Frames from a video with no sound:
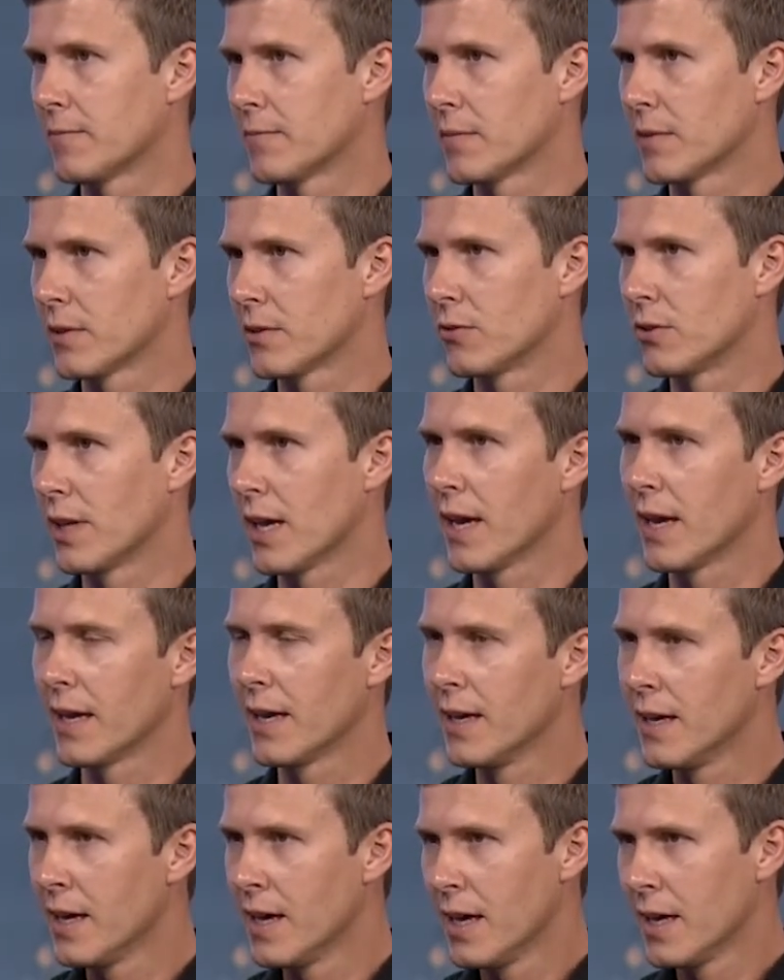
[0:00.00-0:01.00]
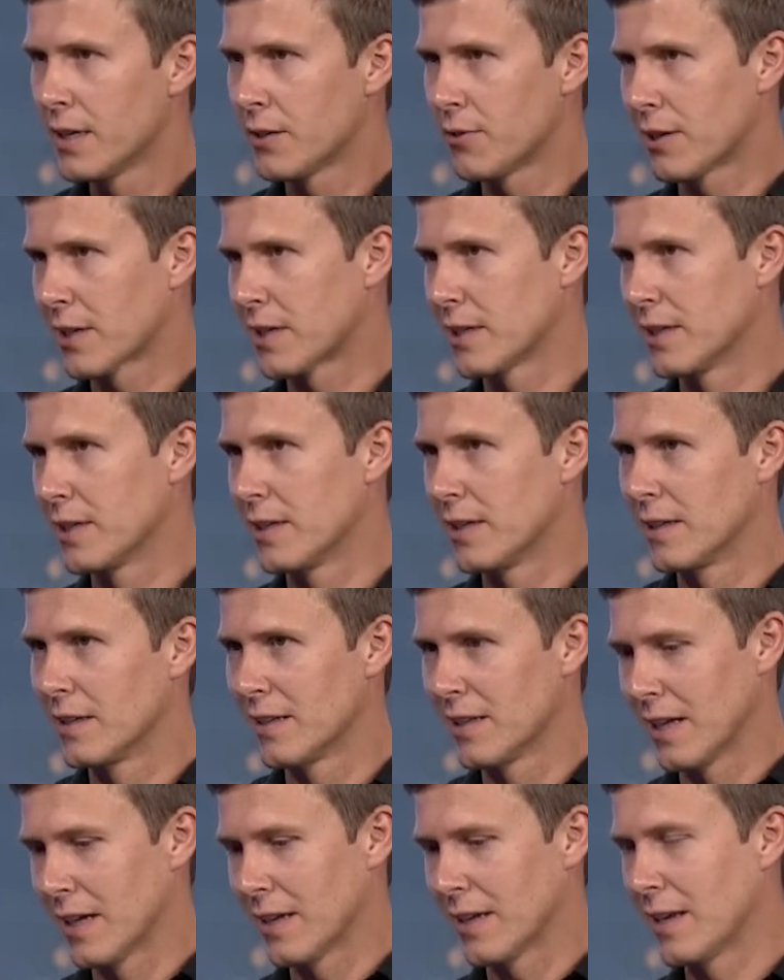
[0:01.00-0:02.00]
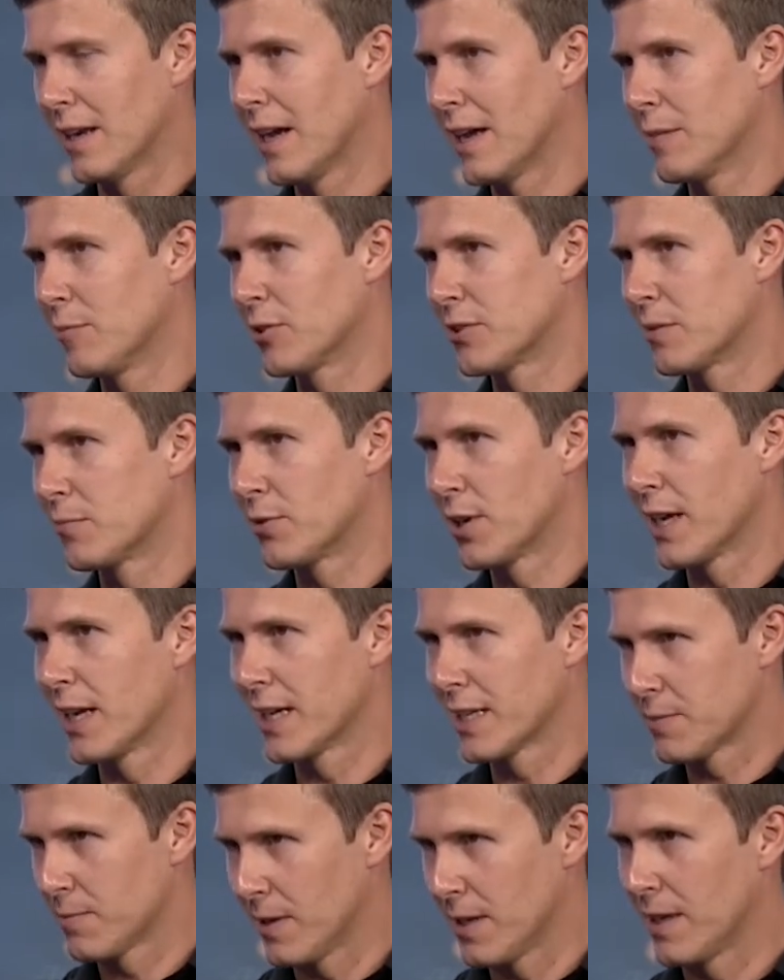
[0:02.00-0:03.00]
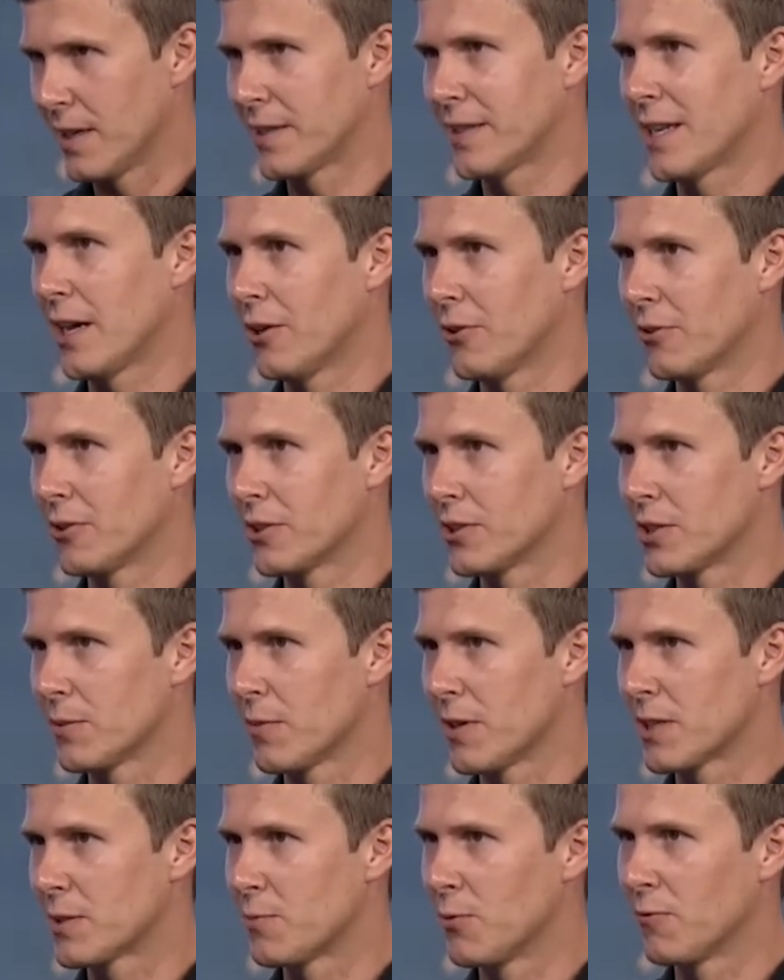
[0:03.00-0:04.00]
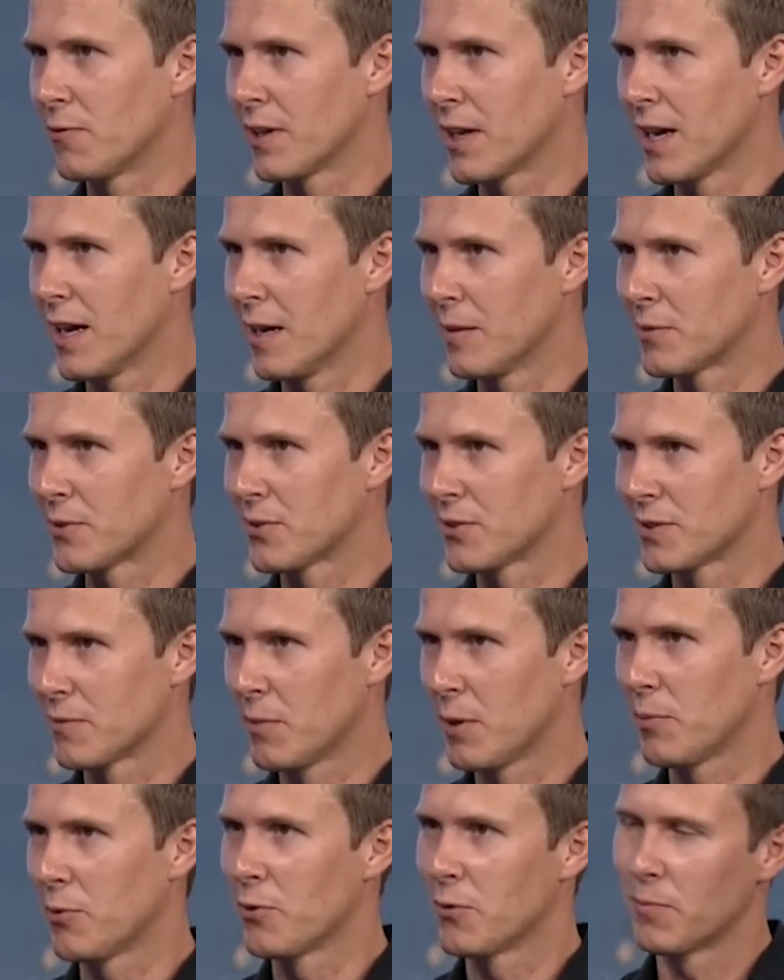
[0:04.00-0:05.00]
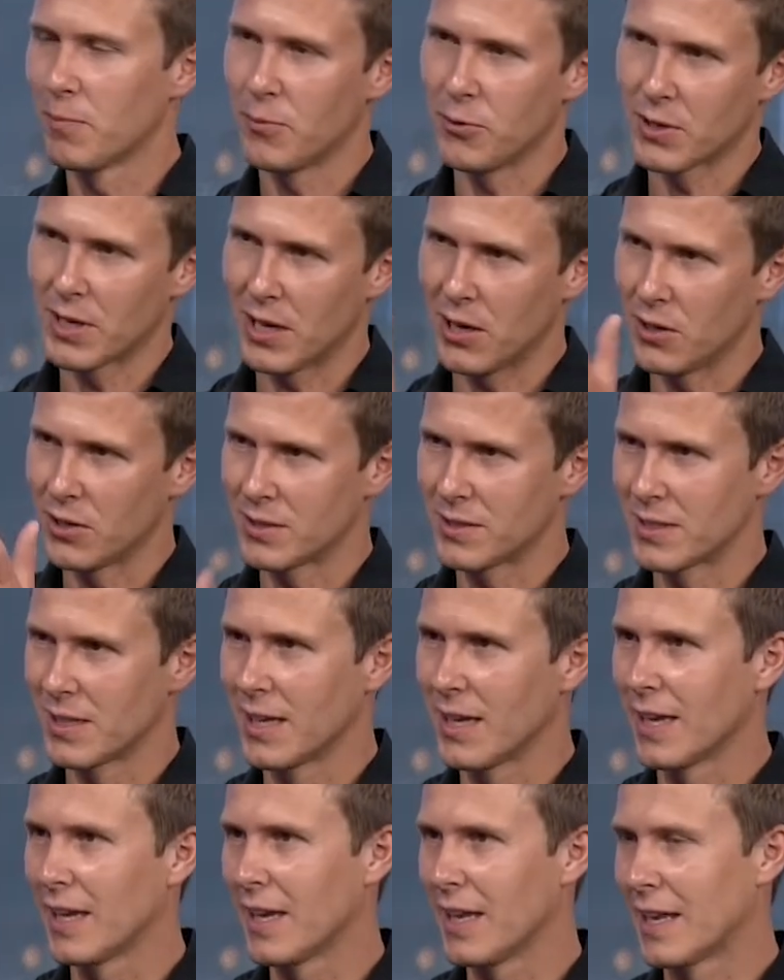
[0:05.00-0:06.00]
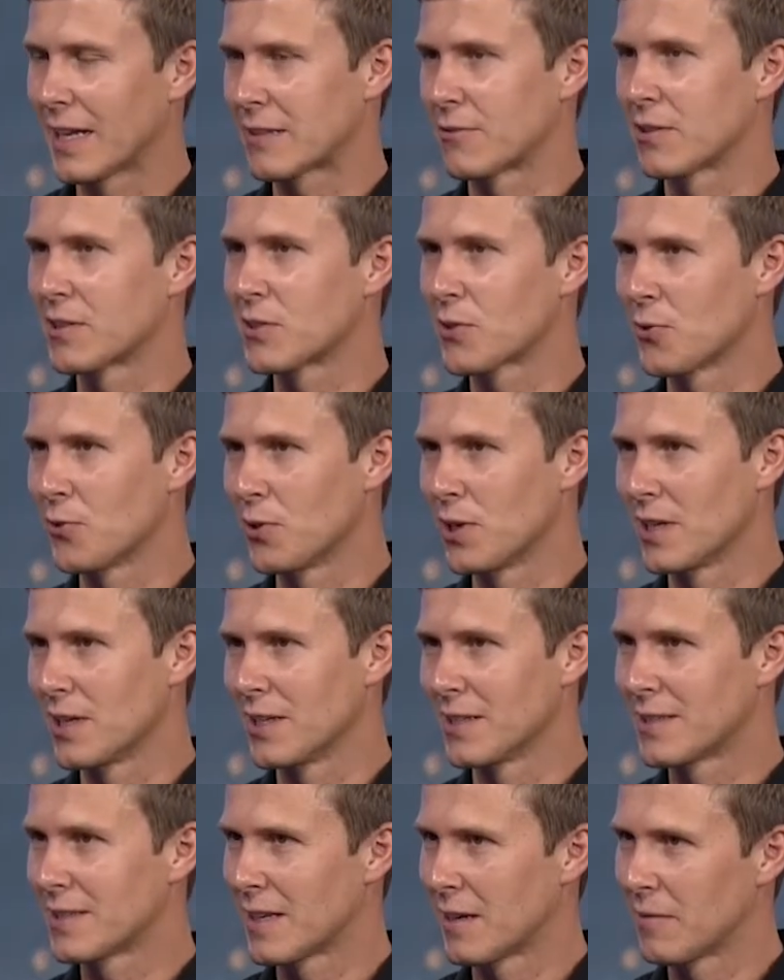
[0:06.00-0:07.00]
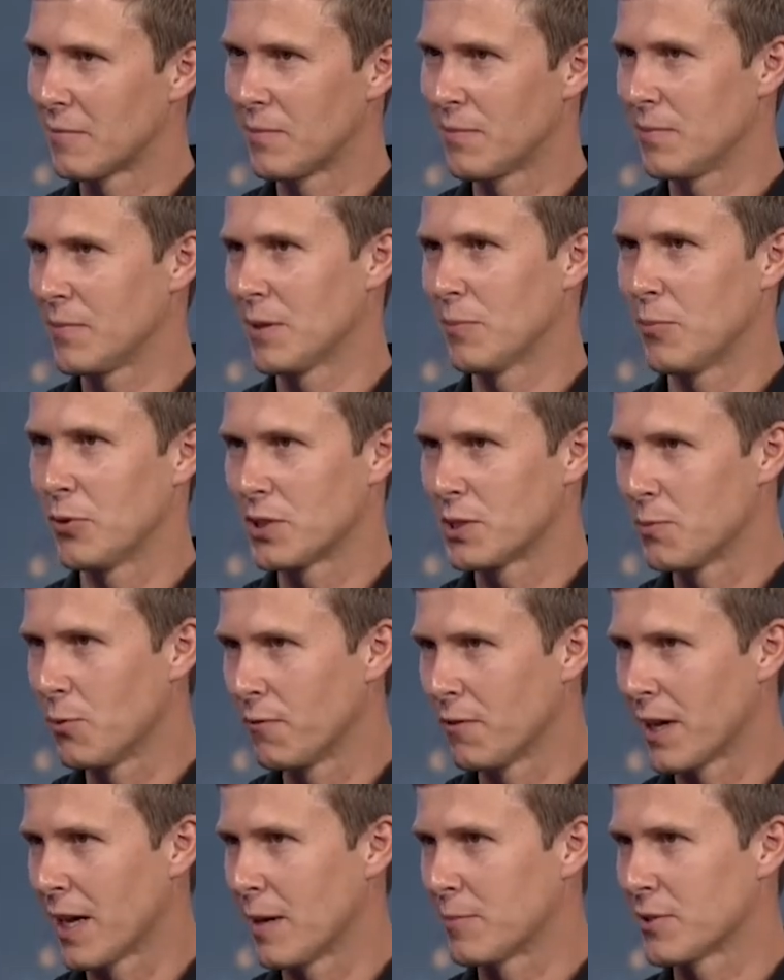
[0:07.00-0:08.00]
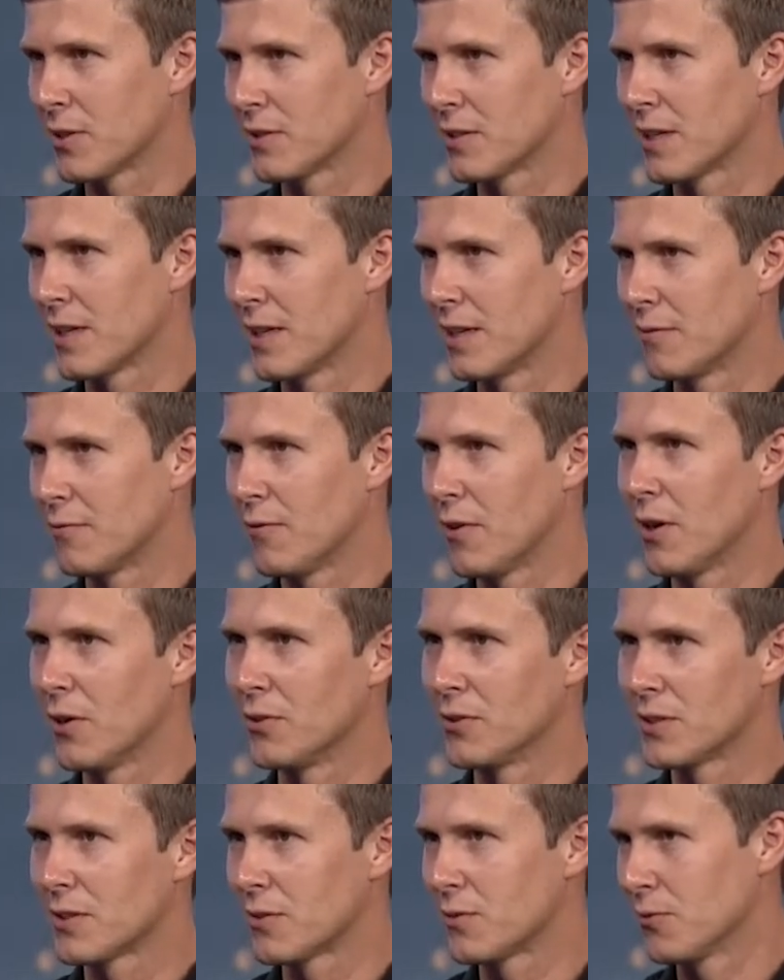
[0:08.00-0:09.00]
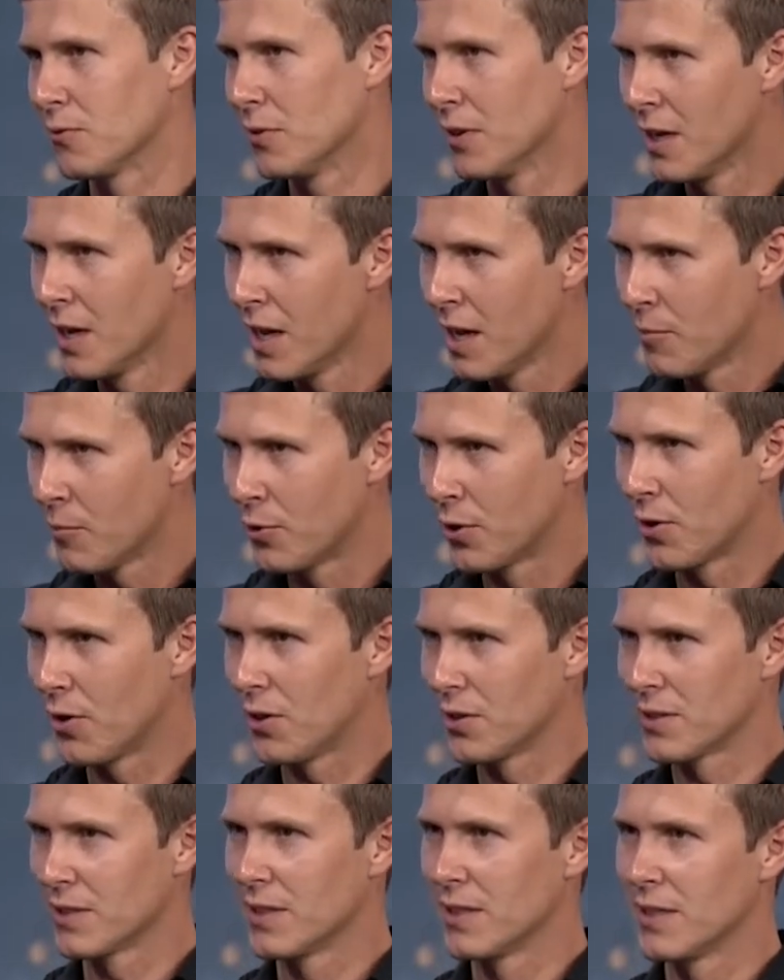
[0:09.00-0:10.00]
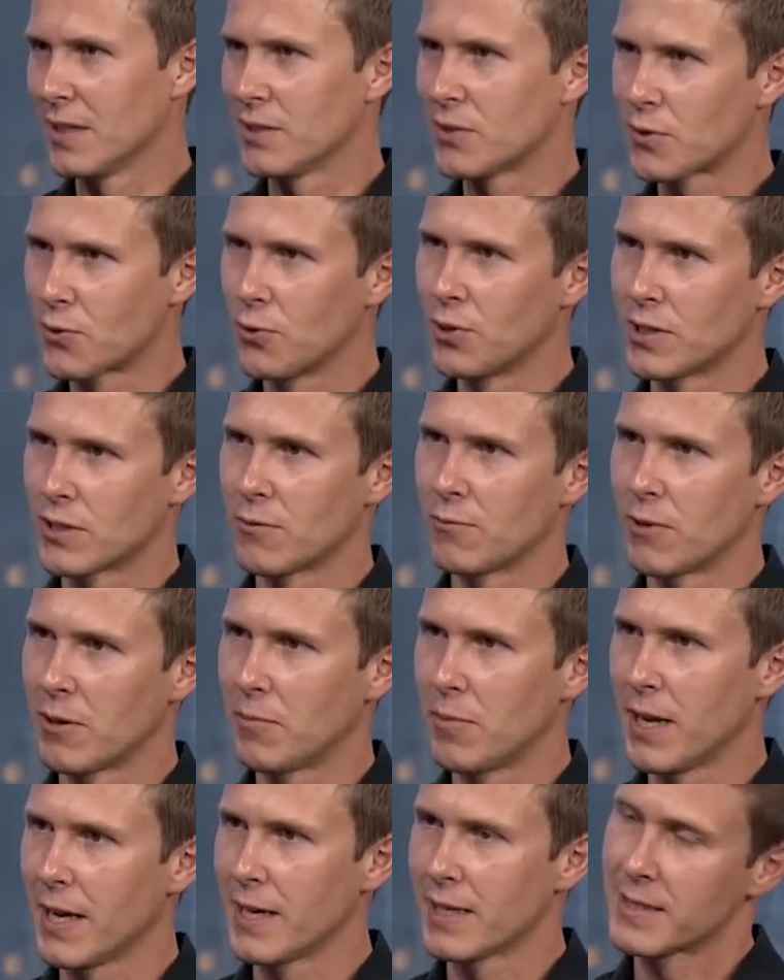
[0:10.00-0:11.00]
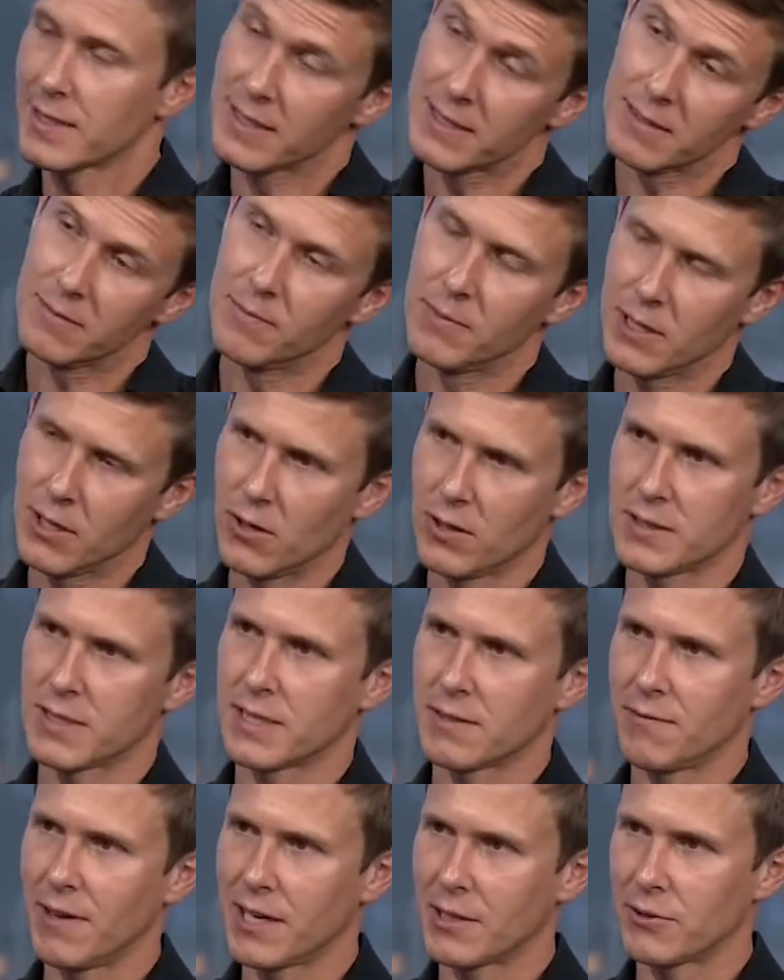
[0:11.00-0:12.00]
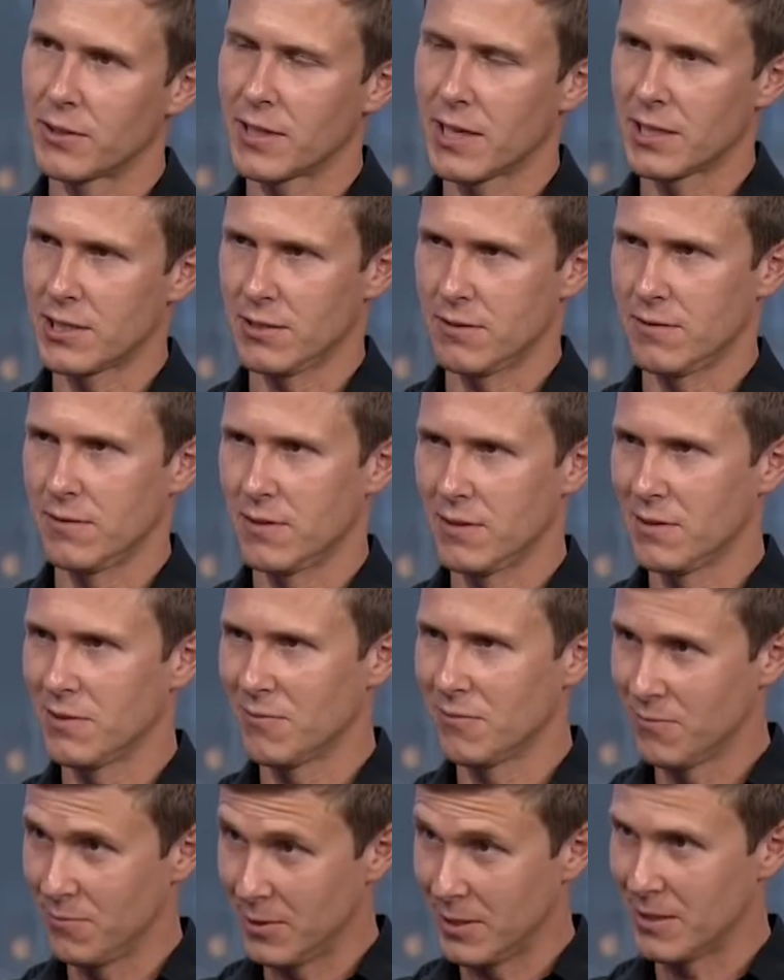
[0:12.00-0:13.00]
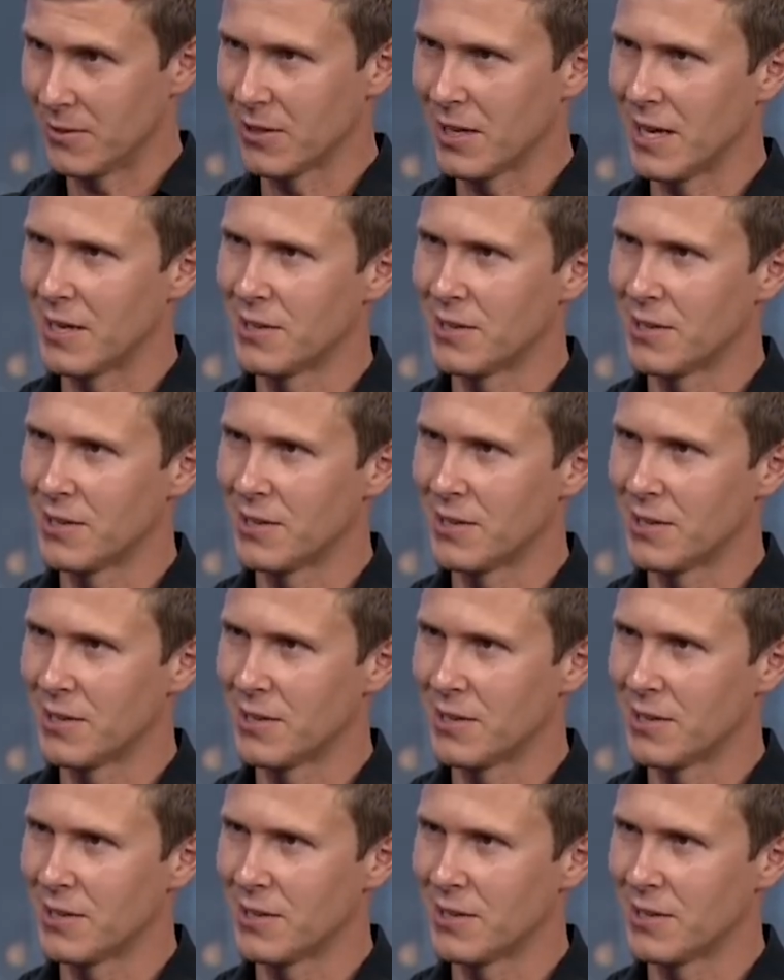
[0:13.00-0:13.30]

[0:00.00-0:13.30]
Mm-hmm. Today, truckers like lie about the brakes by downloading G P S spoofing apps. So the people who put out the electric scooters, they, they put spoofing apps on their phones to put all the scooters in one place. It's because there's value attached. I had no